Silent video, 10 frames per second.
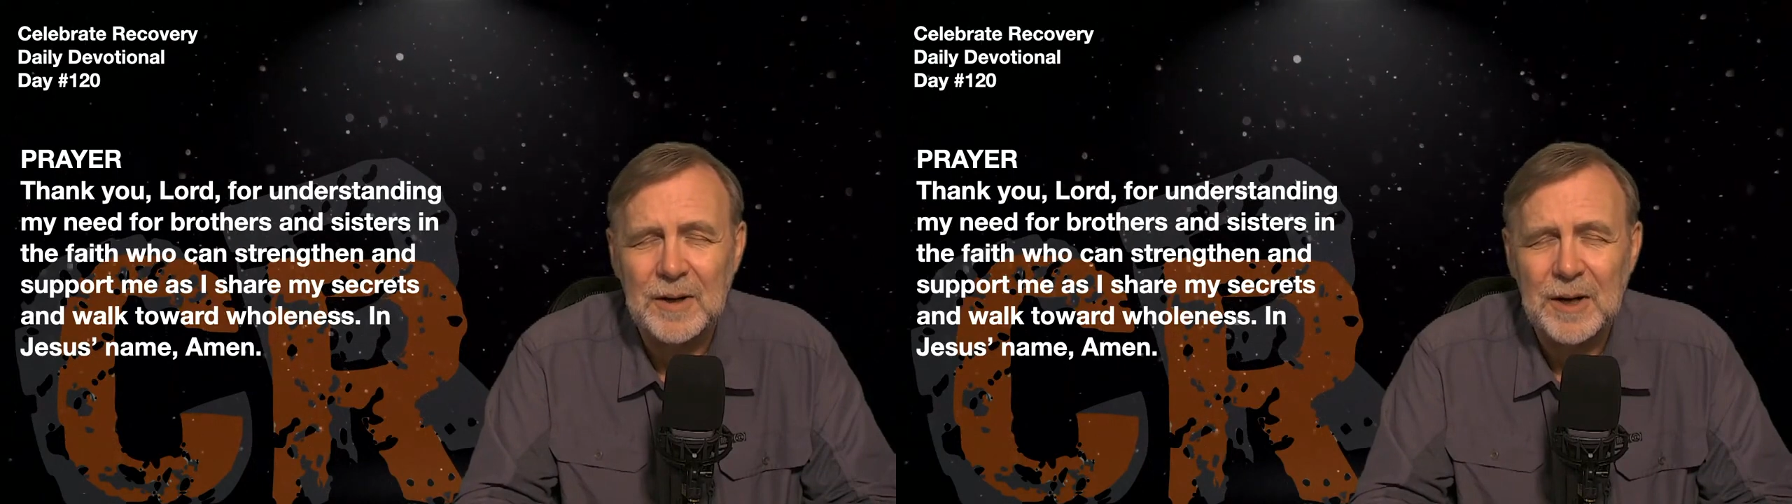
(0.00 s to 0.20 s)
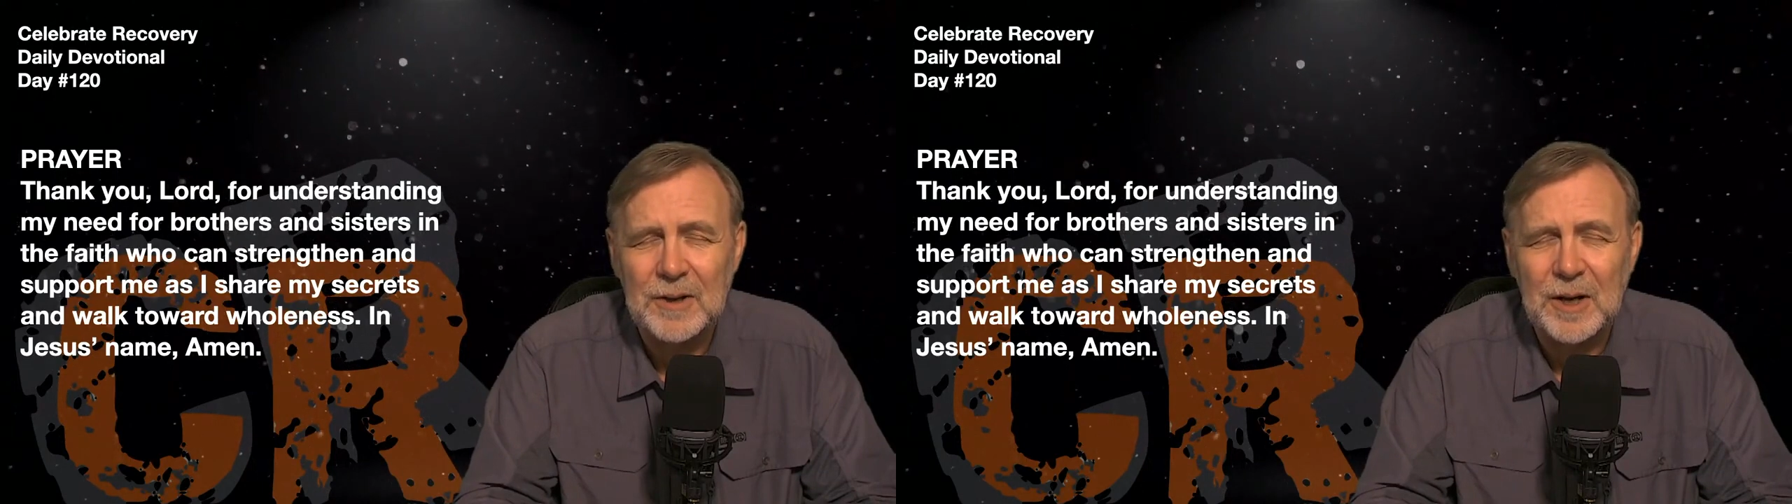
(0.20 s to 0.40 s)

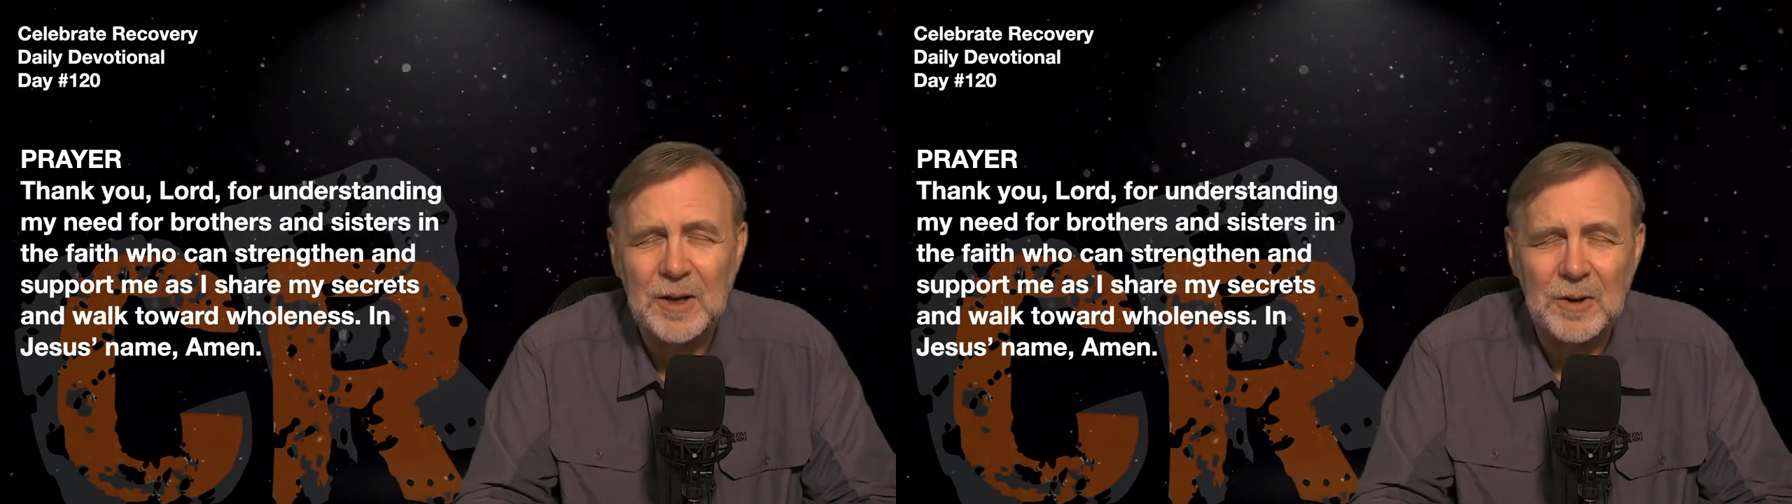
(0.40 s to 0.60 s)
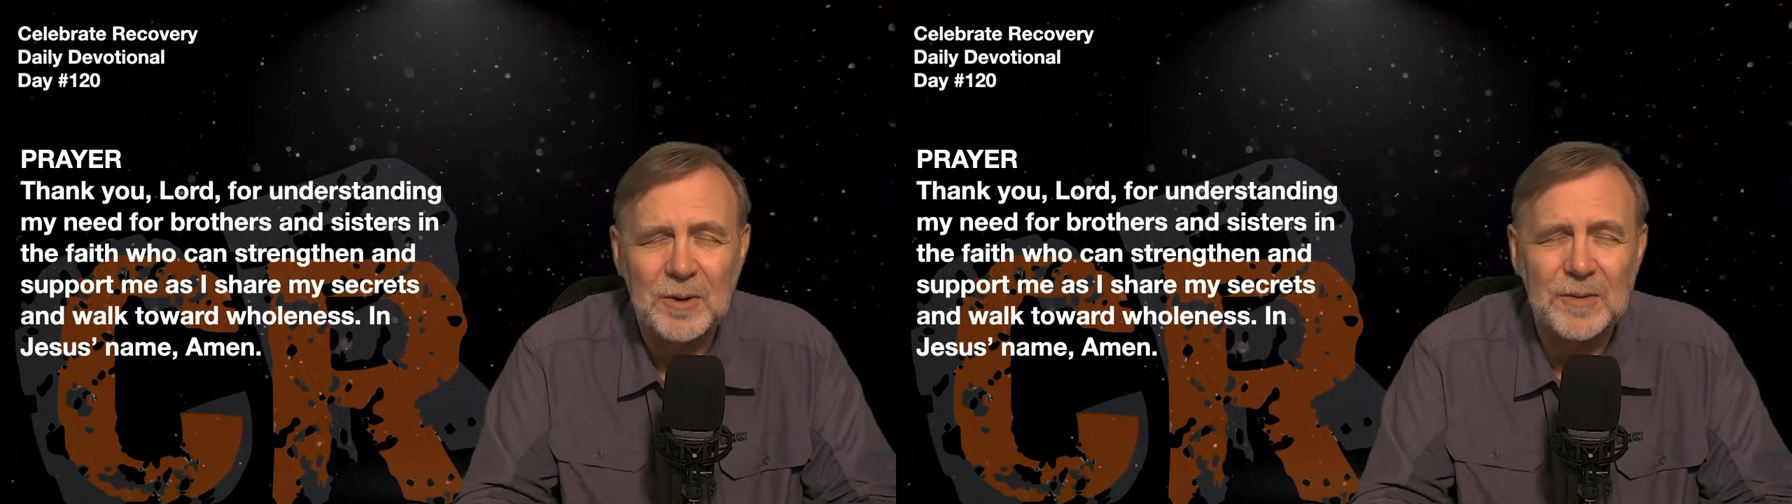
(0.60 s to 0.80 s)
I thank
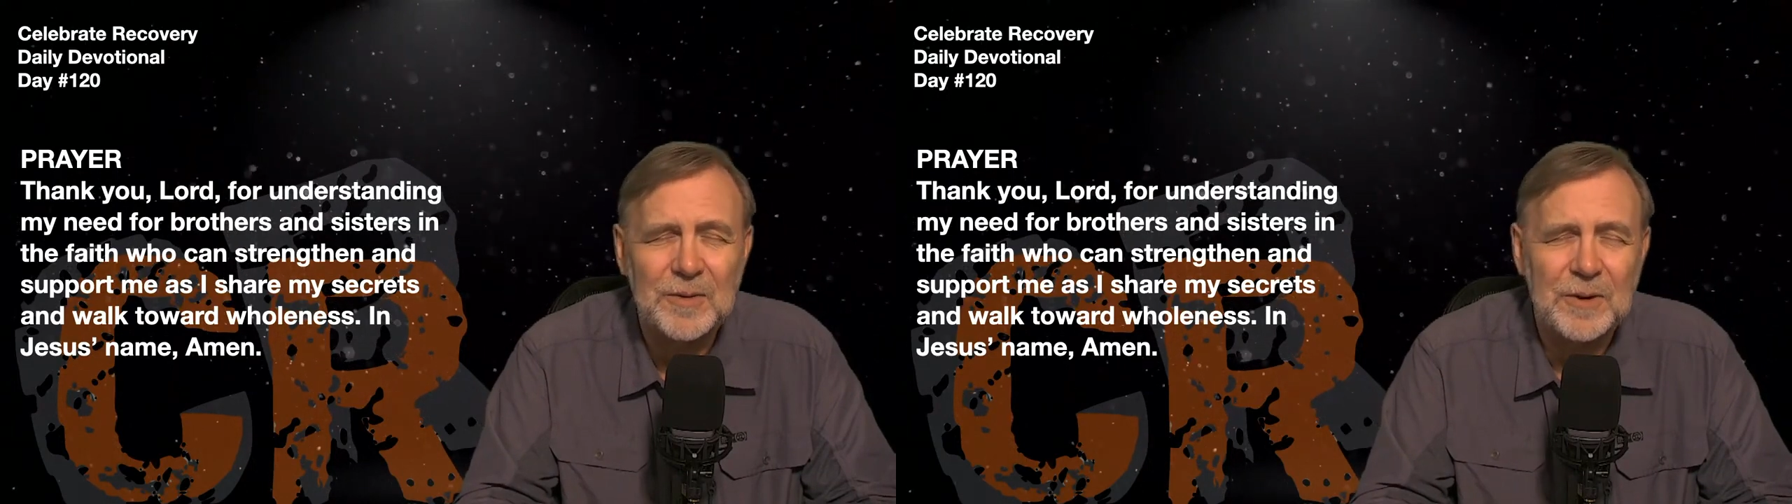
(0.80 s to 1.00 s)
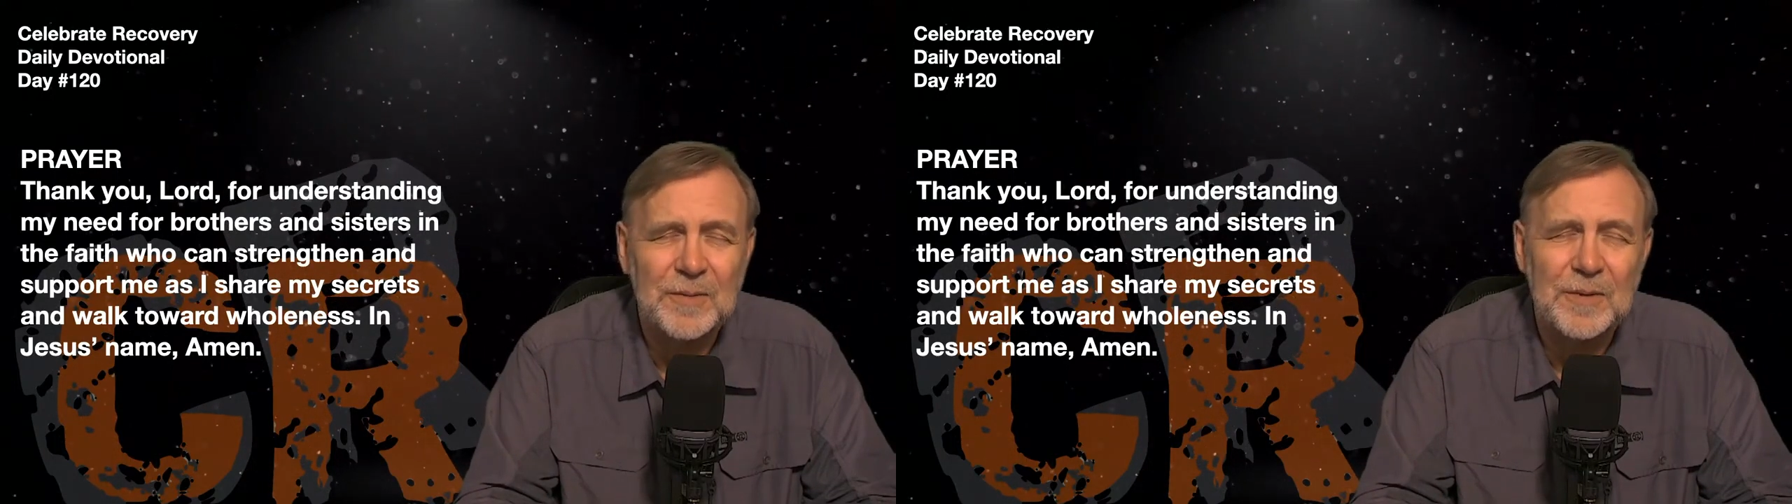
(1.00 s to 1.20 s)
you, Lord,
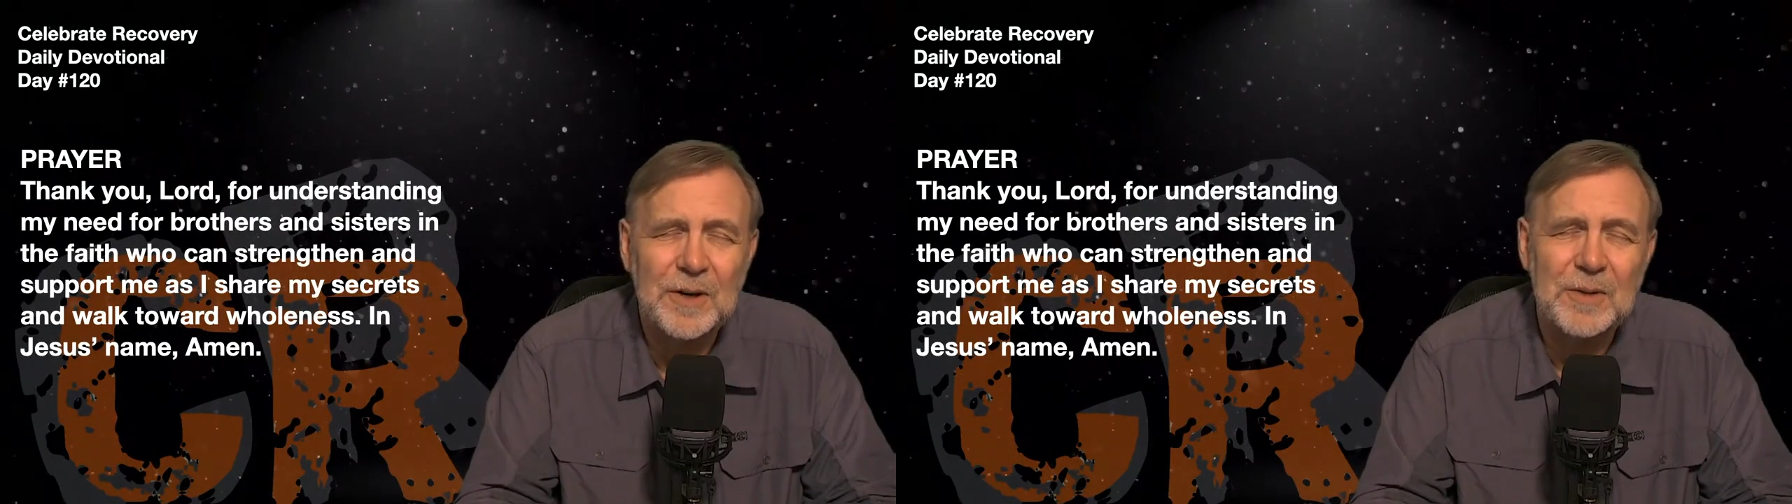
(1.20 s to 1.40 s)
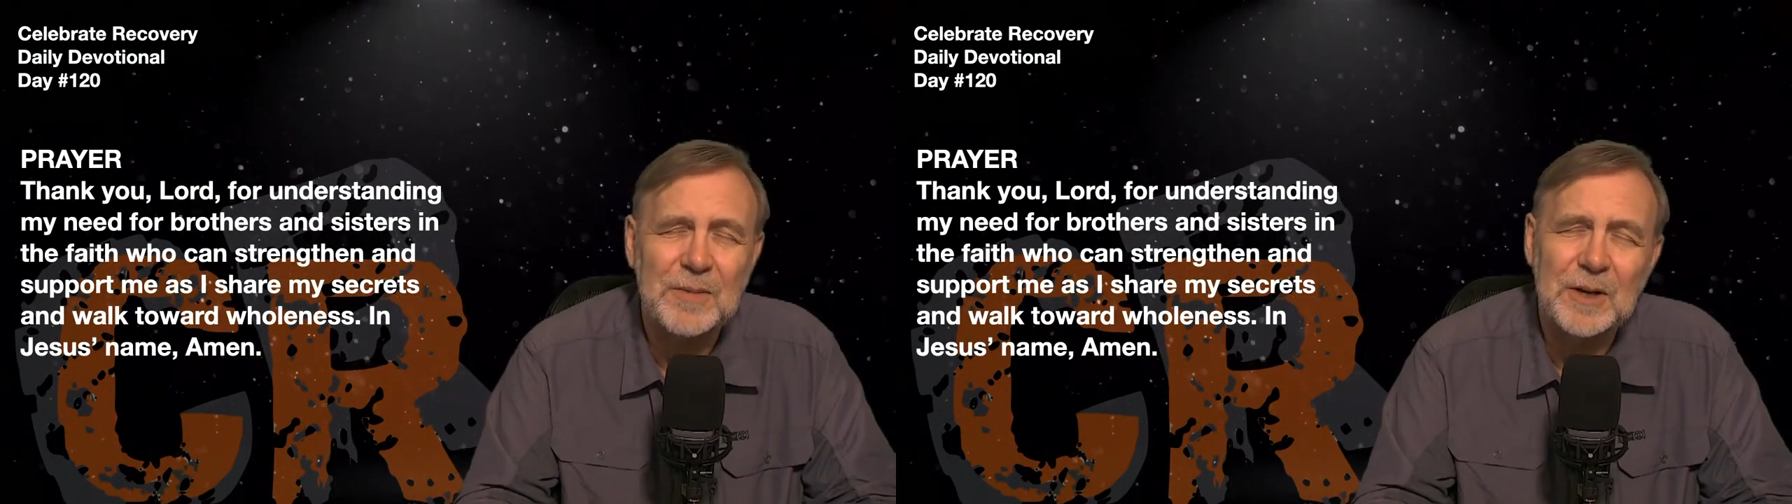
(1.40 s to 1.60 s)
for the
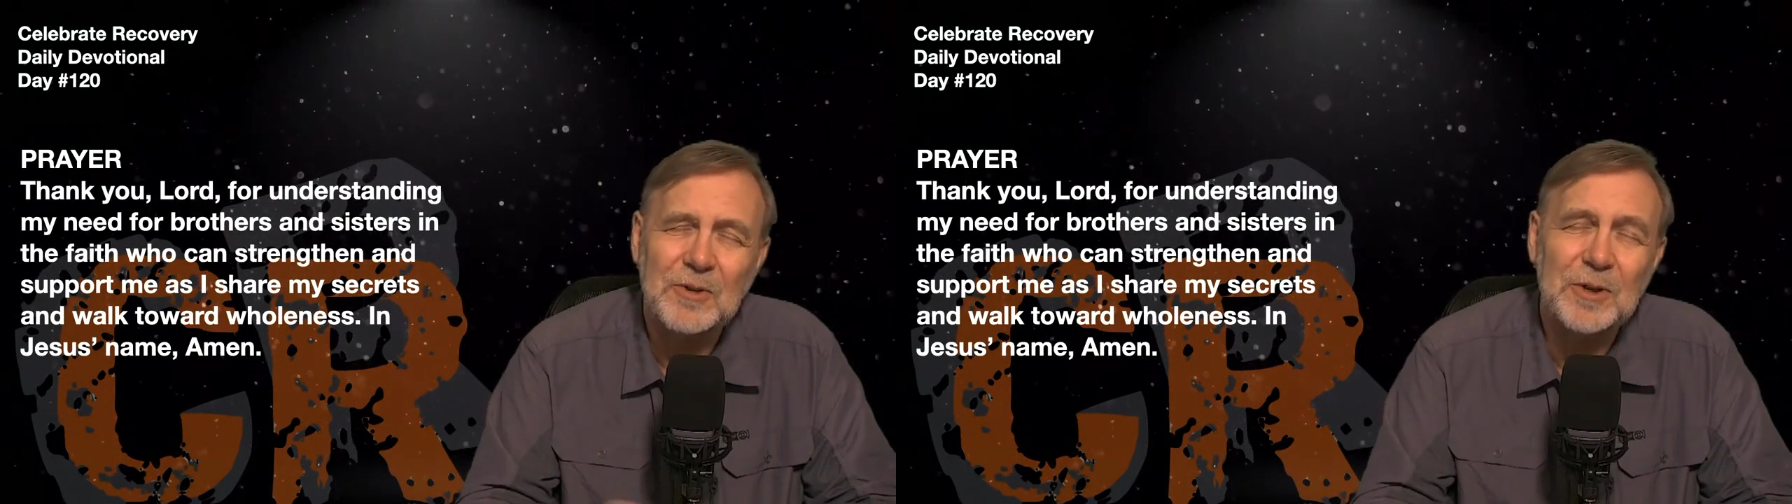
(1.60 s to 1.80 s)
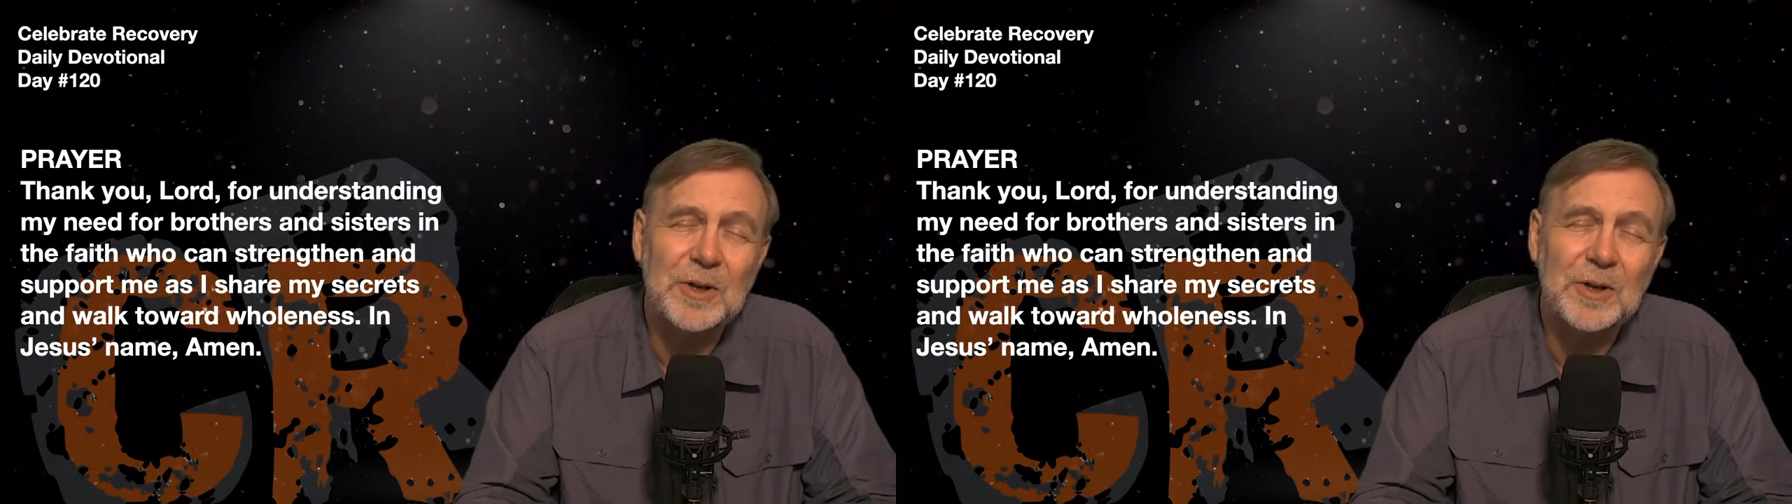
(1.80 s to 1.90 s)
freedom that you're